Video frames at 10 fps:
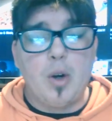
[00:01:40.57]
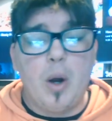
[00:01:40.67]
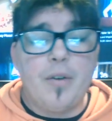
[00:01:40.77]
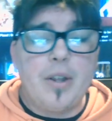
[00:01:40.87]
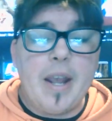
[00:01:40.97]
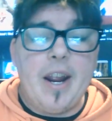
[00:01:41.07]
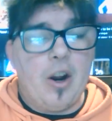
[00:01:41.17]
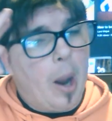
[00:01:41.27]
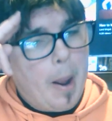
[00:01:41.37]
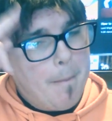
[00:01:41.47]
over
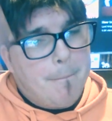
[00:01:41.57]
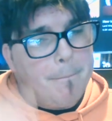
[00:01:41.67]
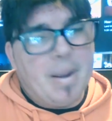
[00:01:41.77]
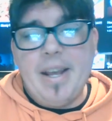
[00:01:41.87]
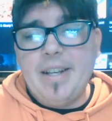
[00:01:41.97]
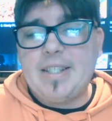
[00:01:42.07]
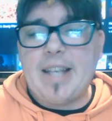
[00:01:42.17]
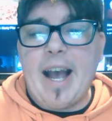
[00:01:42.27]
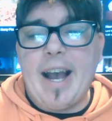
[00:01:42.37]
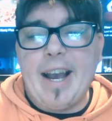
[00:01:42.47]
there. Peace,
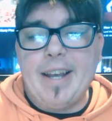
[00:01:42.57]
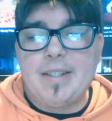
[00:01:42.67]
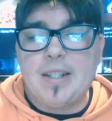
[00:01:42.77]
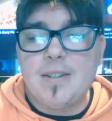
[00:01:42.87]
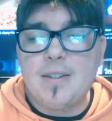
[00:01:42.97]
guys.